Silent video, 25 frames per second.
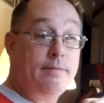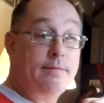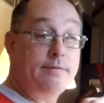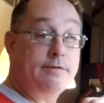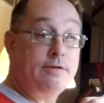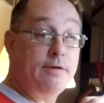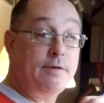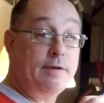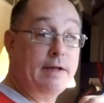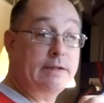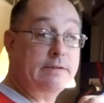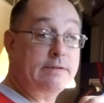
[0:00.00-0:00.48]

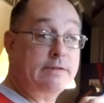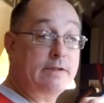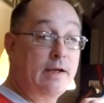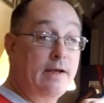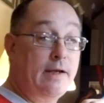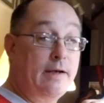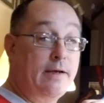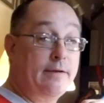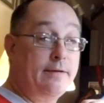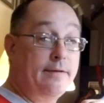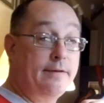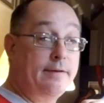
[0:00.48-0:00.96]
So that's
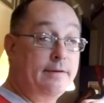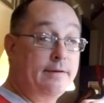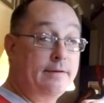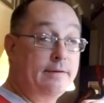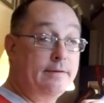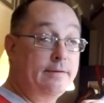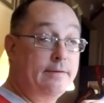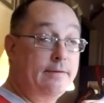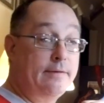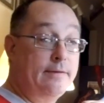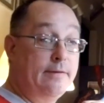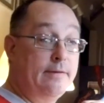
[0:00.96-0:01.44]
kind of
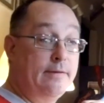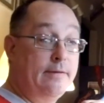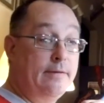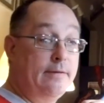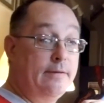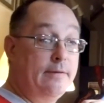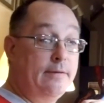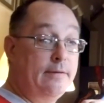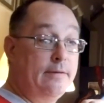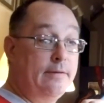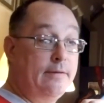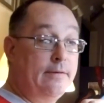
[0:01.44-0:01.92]
the,
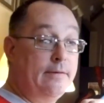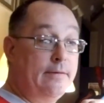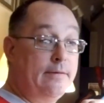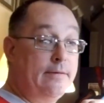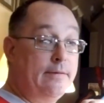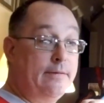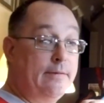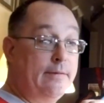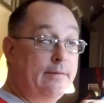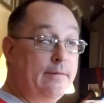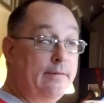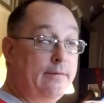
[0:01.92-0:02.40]

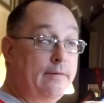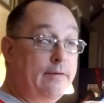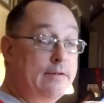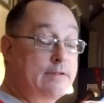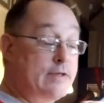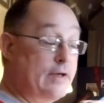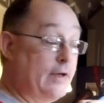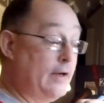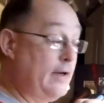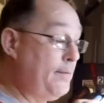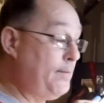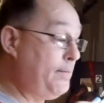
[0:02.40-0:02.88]

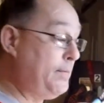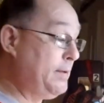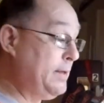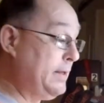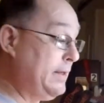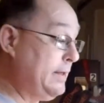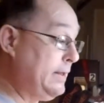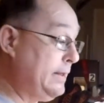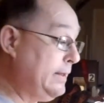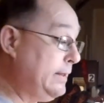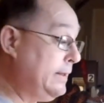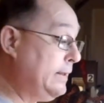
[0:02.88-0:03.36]
it's going to
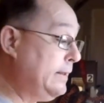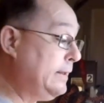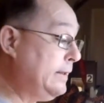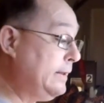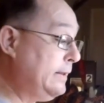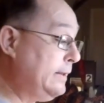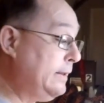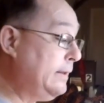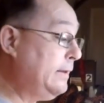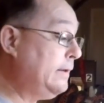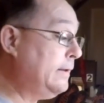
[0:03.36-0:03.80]
be